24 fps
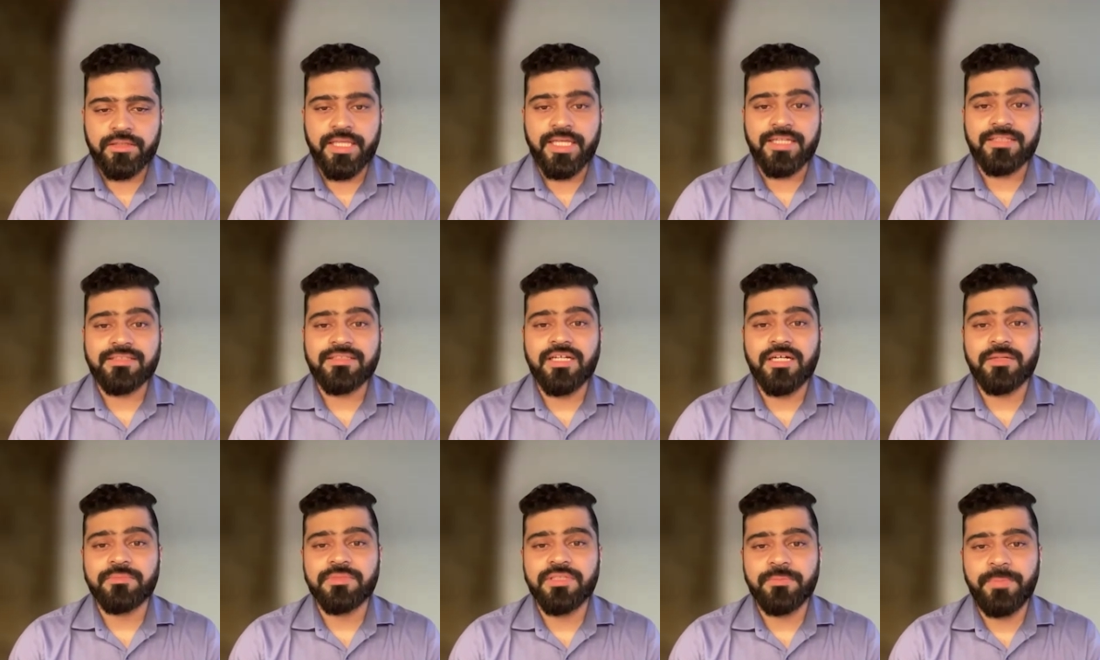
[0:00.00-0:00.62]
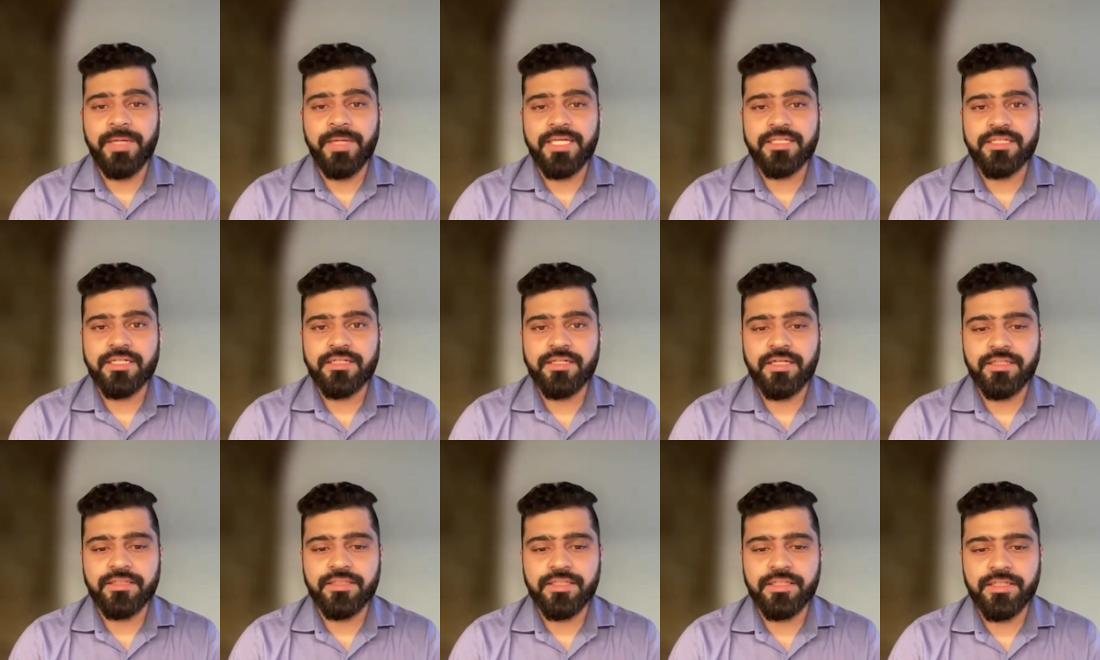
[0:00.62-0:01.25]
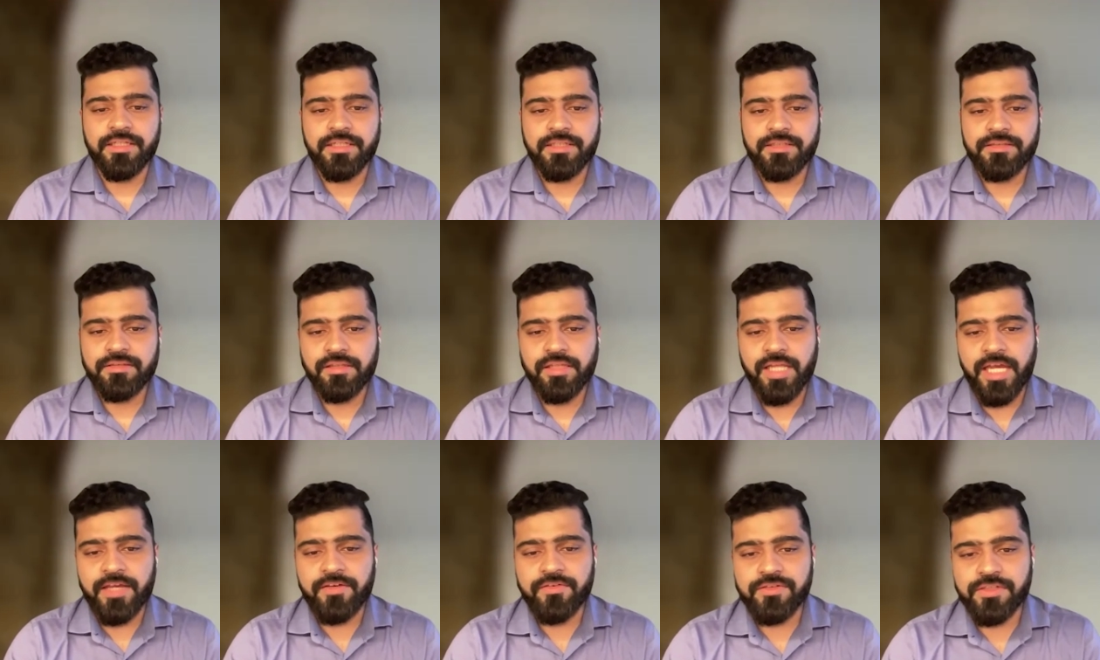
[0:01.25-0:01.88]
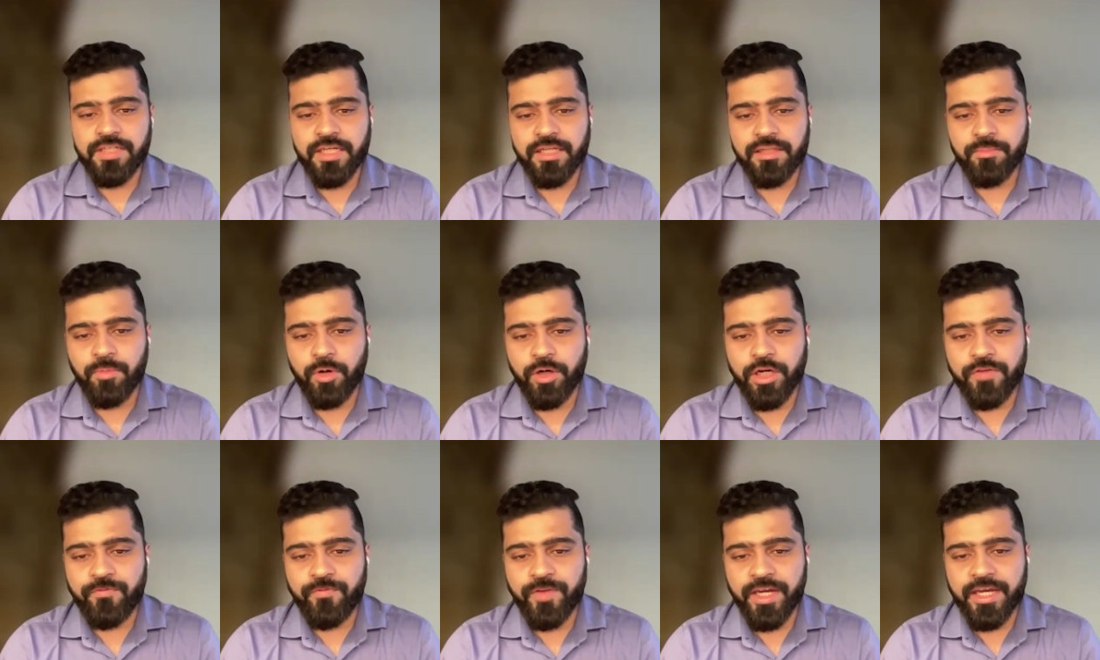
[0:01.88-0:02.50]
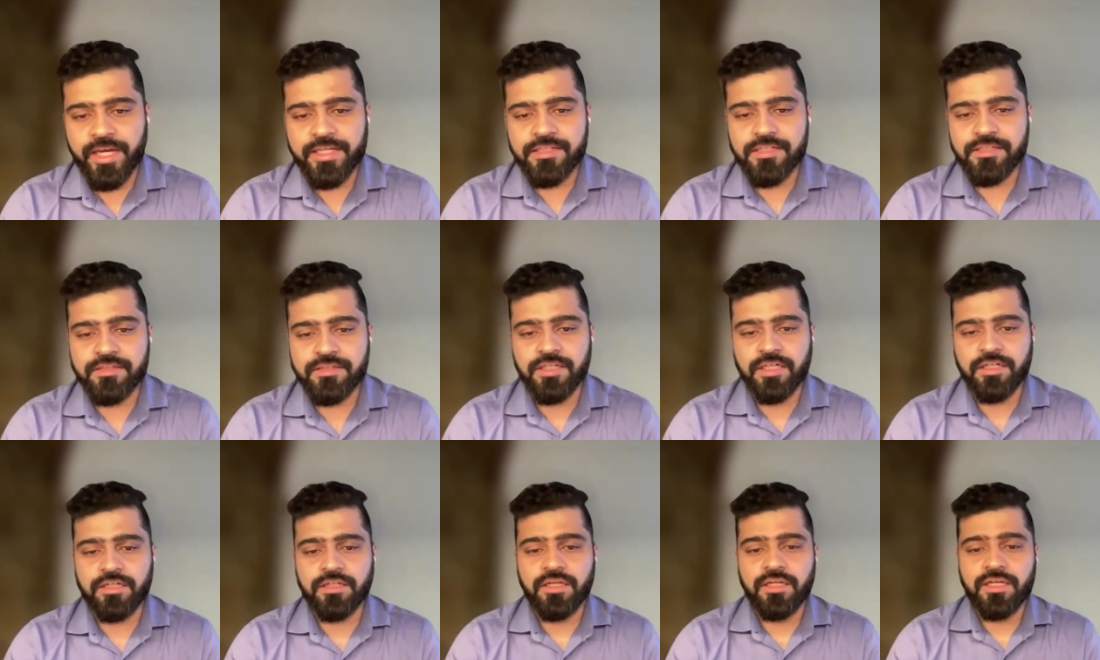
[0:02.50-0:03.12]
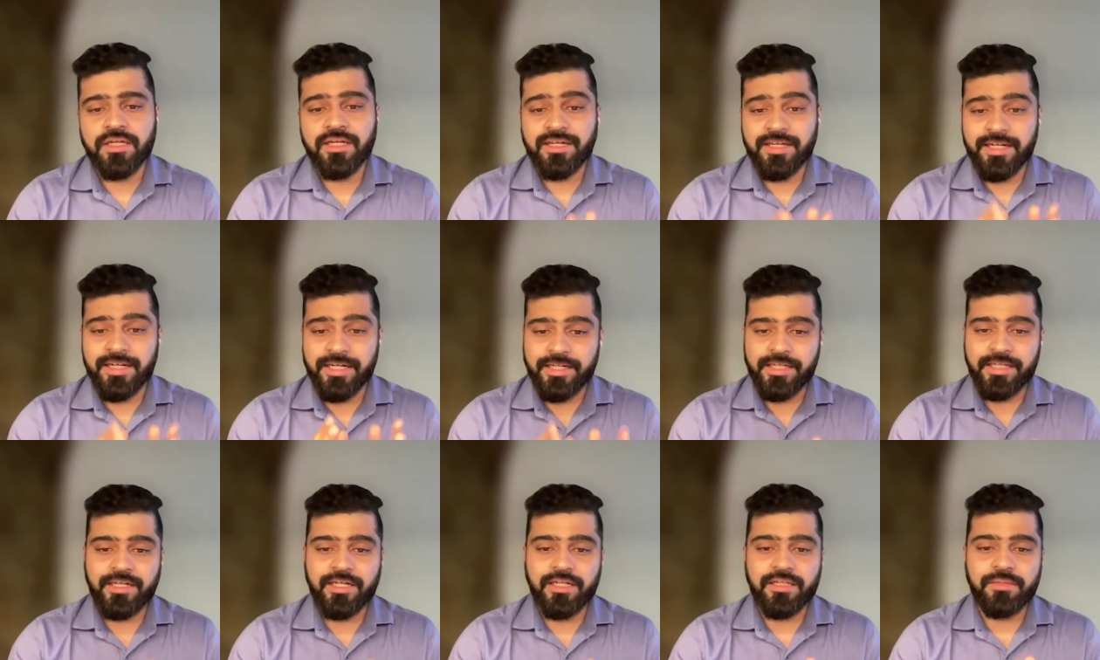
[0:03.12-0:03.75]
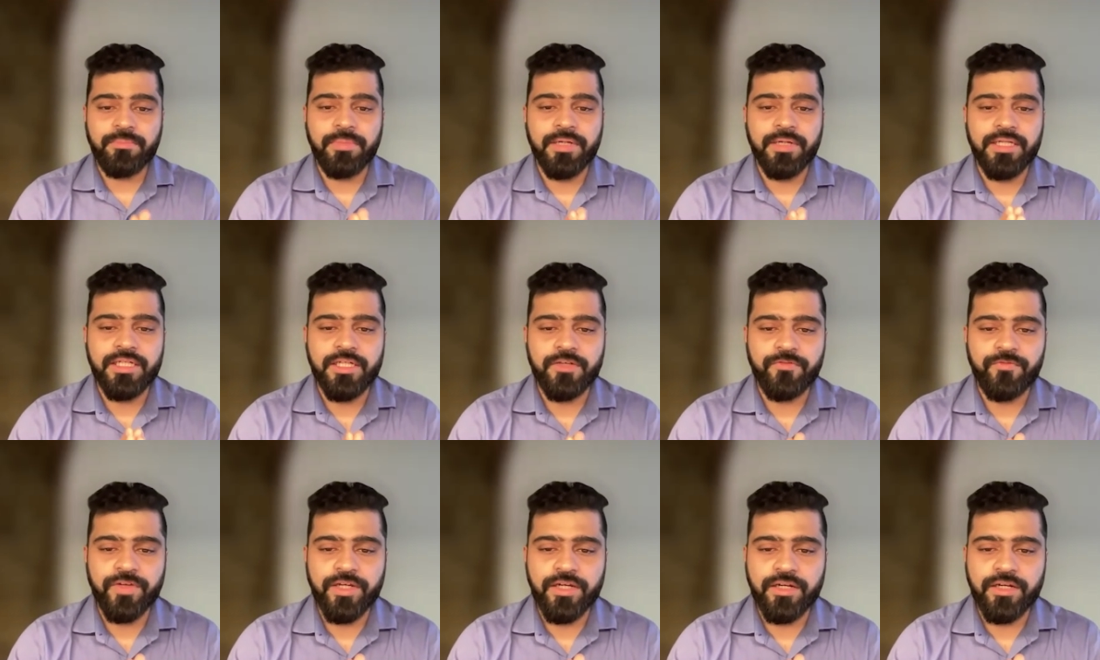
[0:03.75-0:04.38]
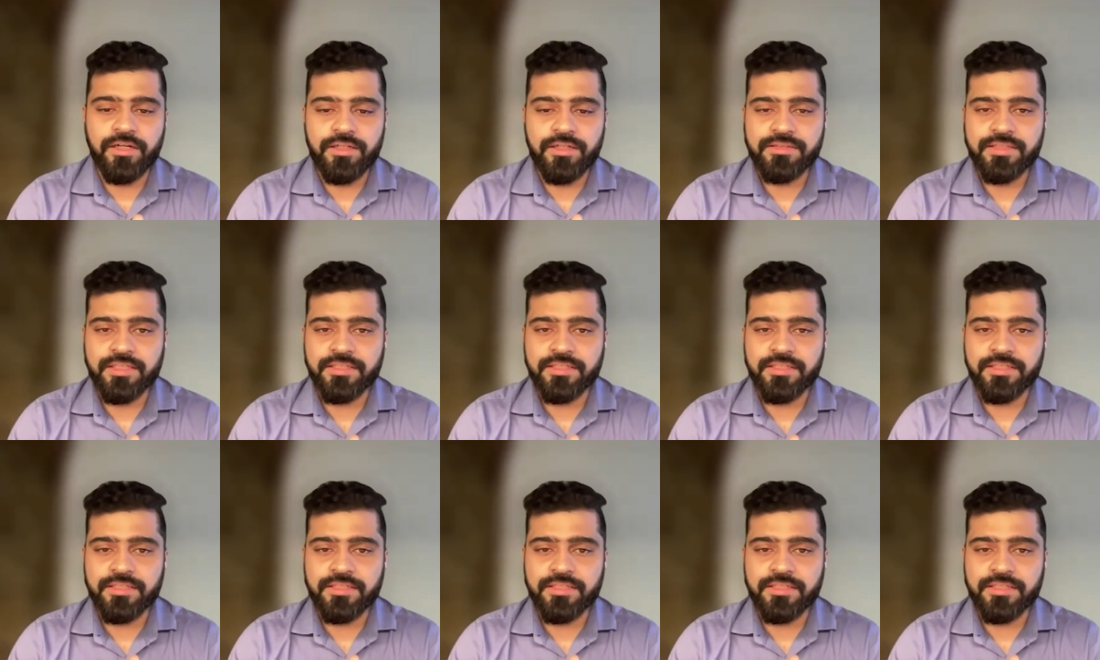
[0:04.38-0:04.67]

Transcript: Next comes the patient adherence. Lifestyle modifications are critical but difficult.